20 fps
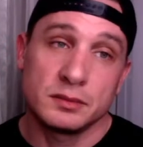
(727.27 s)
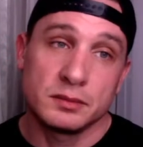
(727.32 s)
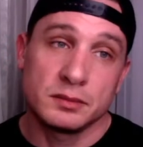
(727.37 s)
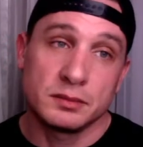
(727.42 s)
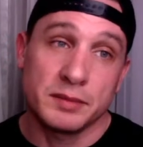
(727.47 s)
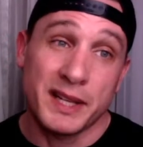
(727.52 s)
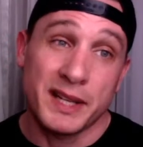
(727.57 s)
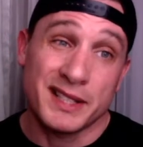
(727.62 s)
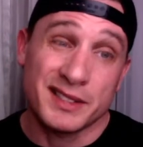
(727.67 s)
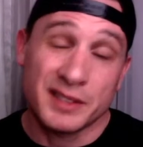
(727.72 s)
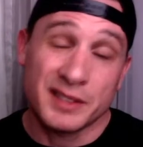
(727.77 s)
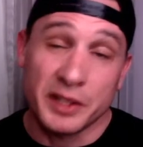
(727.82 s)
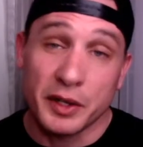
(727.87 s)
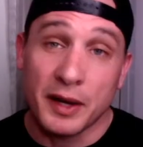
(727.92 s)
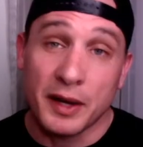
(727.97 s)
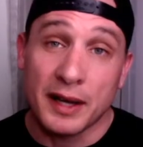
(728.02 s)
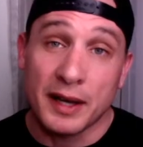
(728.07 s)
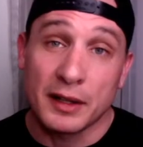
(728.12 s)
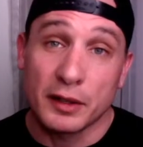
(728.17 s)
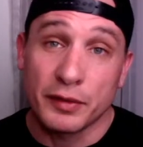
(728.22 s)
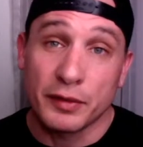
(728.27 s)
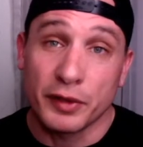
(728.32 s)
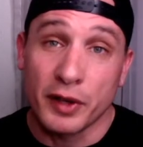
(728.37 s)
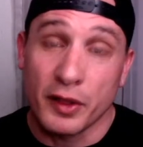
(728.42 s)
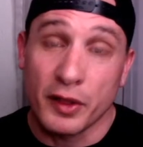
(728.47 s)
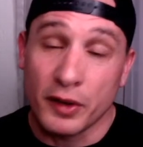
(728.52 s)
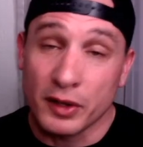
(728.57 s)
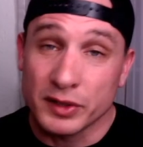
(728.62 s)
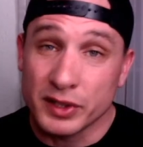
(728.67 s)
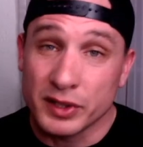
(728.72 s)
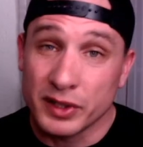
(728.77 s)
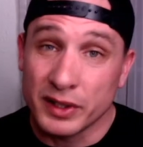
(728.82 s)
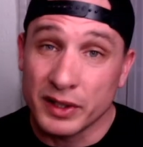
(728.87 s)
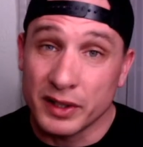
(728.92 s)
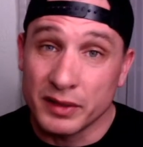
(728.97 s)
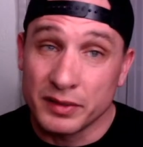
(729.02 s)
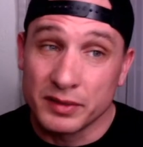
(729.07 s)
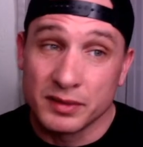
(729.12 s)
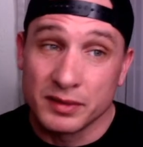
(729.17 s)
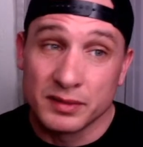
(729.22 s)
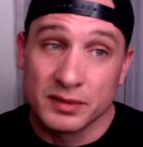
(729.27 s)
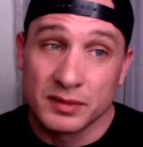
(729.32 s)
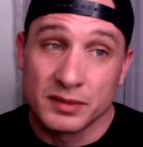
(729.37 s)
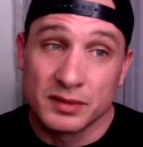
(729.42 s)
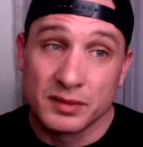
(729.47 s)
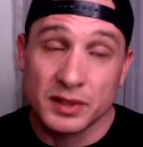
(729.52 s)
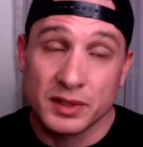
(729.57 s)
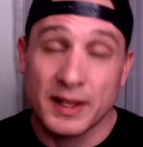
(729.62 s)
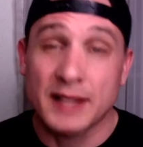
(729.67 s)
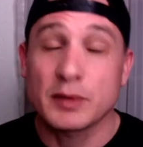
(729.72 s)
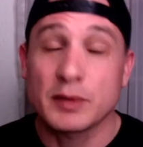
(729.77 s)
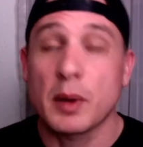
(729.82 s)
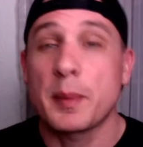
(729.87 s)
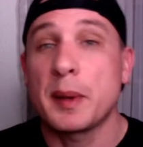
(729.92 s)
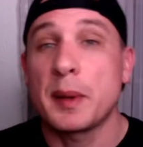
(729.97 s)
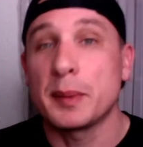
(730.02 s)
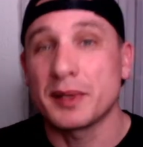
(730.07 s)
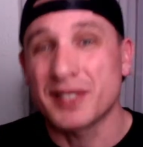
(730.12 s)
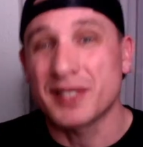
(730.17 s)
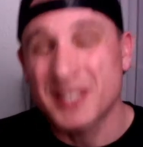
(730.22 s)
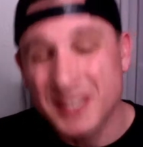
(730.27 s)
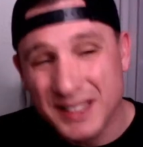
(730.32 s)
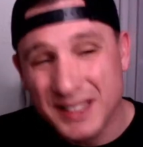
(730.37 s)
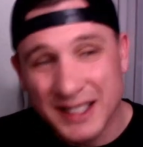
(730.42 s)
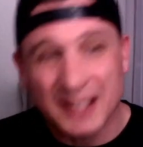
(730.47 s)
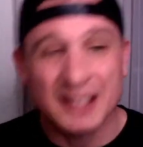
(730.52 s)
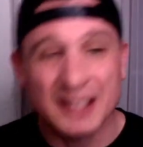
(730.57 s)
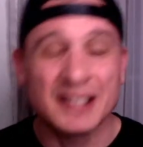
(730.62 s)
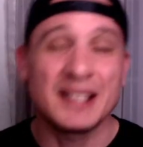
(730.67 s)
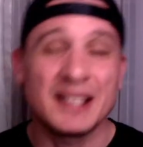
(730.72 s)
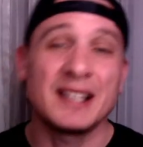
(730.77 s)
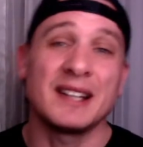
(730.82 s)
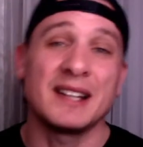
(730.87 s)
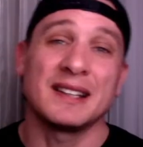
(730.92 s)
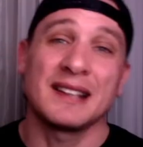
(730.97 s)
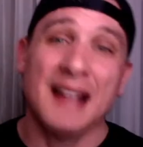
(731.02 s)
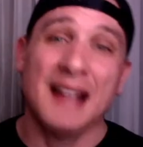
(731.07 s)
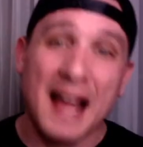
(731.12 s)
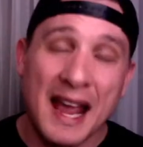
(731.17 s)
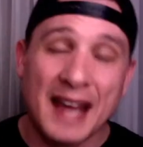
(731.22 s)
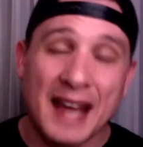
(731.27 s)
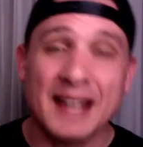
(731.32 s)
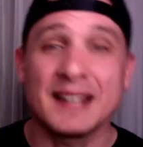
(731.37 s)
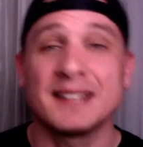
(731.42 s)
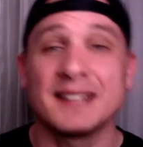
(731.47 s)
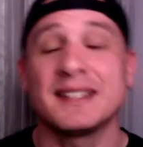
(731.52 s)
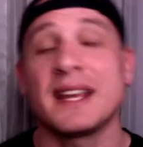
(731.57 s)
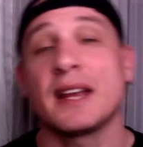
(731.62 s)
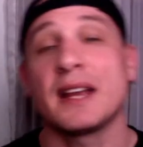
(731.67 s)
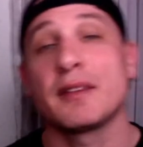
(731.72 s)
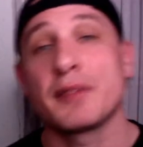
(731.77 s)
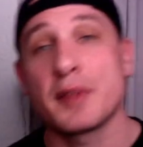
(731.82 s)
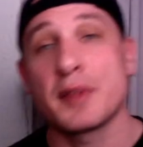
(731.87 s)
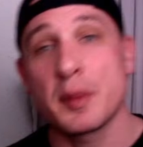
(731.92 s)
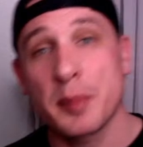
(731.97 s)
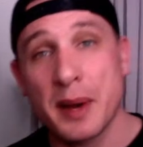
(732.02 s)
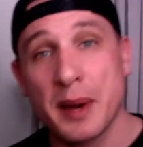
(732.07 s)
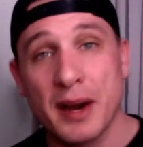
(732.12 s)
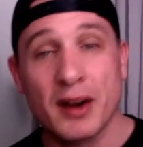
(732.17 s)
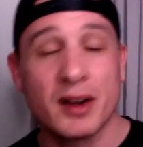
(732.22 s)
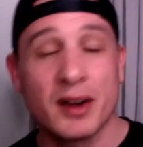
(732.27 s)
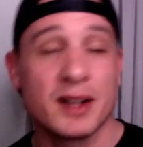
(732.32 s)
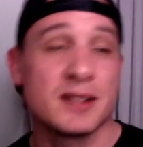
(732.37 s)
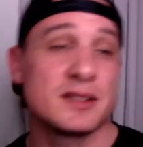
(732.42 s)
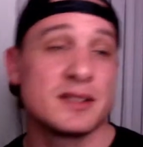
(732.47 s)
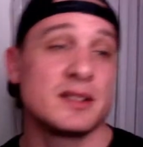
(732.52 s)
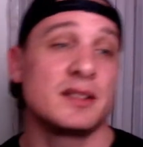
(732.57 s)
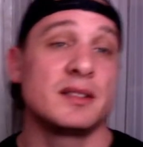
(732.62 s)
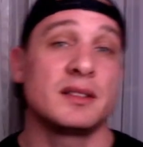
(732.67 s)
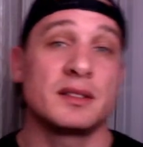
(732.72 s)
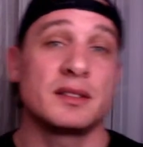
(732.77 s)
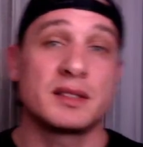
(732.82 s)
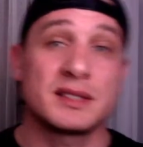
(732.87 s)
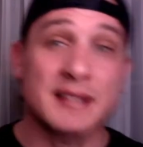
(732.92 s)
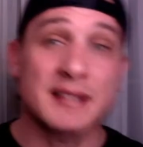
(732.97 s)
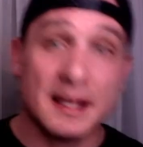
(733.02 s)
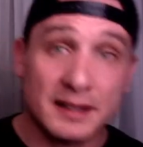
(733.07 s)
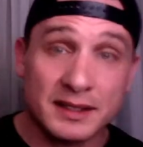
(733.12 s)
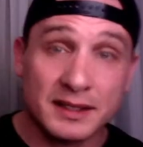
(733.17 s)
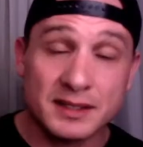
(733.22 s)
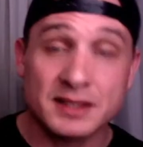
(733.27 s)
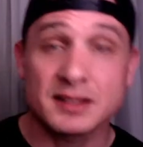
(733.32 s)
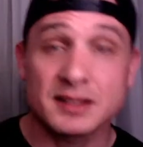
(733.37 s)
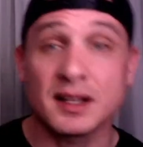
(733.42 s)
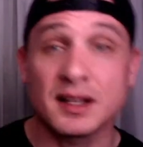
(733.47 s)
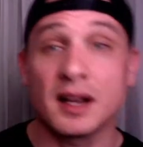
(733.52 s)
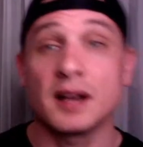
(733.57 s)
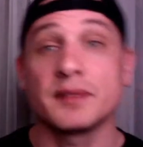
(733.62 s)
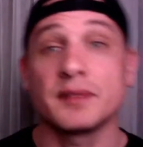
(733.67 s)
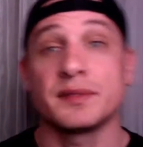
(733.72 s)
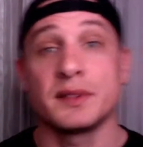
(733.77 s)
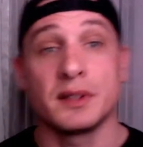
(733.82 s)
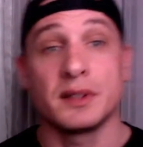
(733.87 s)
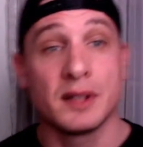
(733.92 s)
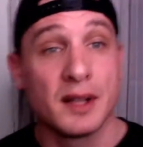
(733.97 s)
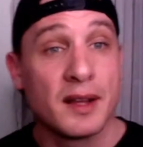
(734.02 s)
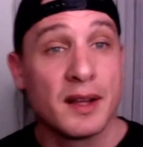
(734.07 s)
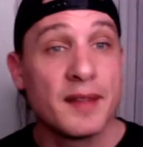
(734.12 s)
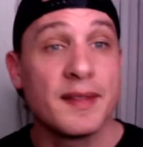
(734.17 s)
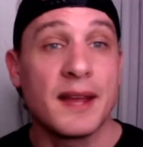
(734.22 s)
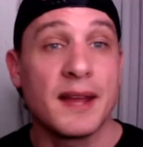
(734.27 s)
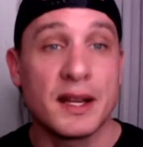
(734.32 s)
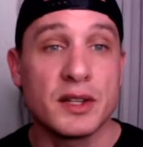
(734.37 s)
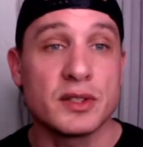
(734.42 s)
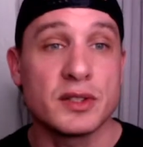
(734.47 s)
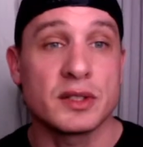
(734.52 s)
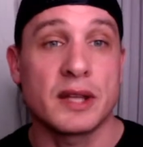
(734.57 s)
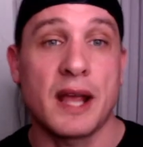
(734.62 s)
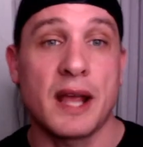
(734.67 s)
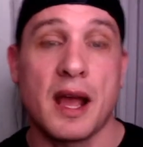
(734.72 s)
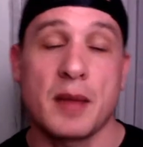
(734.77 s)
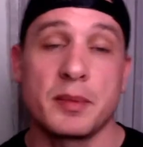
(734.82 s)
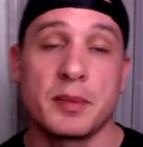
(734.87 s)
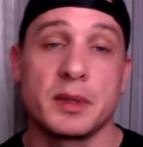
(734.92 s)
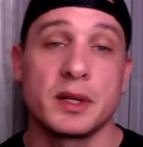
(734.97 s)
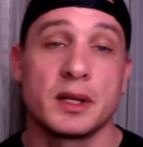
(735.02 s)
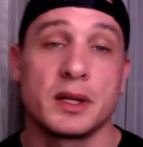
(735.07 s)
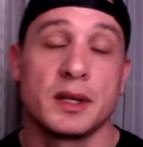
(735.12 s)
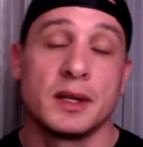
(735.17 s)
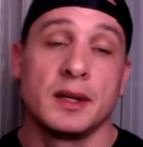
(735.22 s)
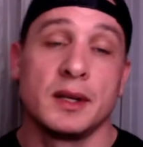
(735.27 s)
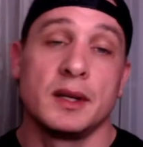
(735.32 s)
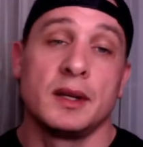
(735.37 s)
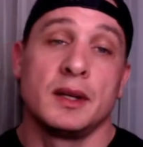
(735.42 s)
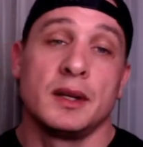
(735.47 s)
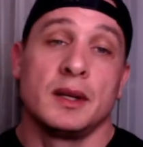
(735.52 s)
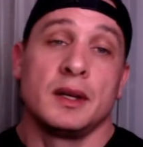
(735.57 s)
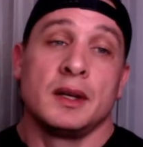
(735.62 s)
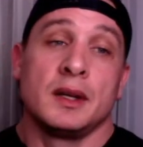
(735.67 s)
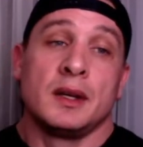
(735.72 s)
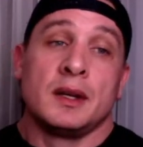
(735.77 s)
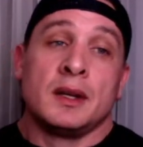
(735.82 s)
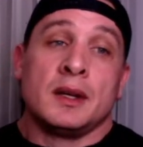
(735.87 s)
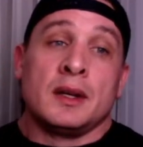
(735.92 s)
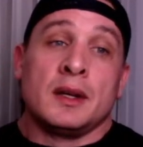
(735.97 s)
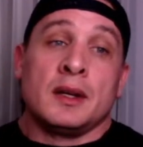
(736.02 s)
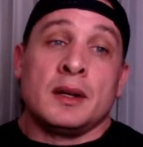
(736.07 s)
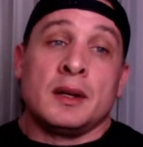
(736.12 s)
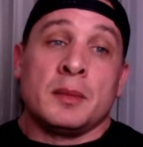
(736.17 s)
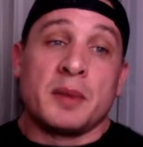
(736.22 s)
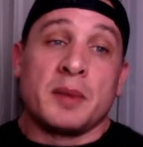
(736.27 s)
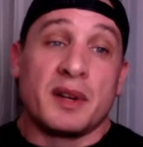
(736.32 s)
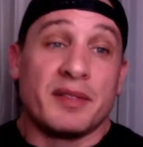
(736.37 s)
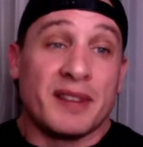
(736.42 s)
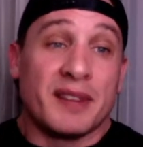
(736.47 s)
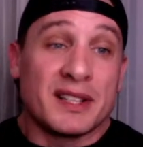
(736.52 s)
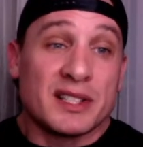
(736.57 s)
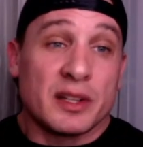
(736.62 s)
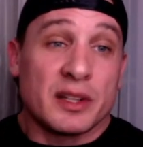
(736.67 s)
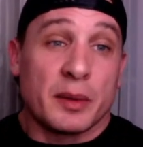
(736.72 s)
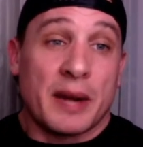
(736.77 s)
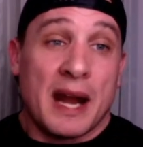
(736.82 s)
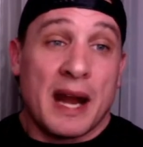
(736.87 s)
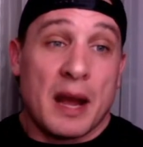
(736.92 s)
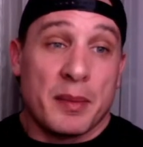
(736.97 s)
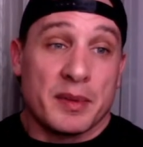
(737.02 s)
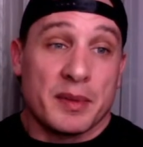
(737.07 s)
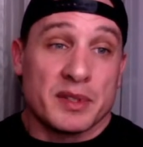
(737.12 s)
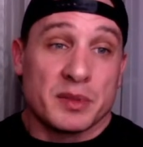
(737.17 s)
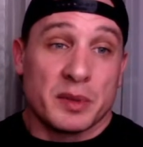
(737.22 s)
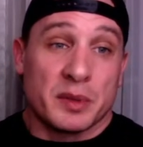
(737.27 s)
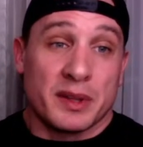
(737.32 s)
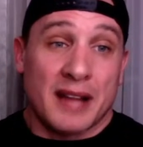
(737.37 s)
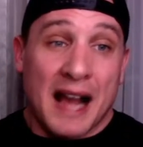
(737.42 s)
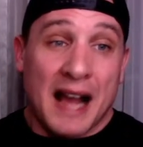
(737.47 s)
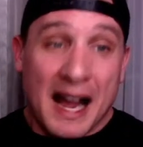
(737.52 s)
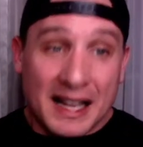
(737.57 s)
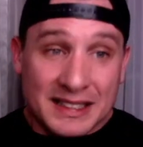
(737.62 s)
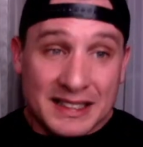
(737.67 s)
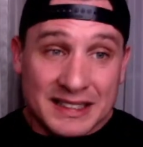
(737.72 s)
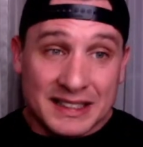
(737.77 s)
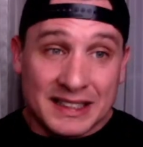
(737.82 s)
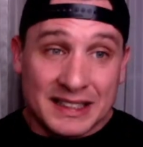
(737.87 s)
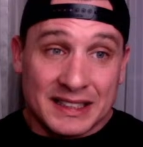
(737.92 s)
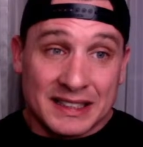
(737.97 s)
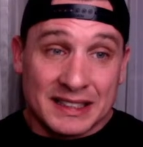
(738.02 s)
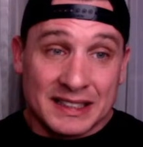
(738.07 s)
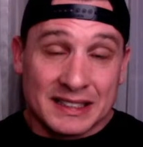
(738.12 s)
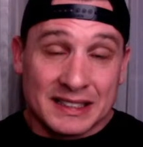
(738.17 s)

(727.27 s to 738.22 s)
basically you got to look for another alternative. So that's why people are stealing and lying and taking from their parents and selling stuff, and that usually happened. But eventually what happens with oxy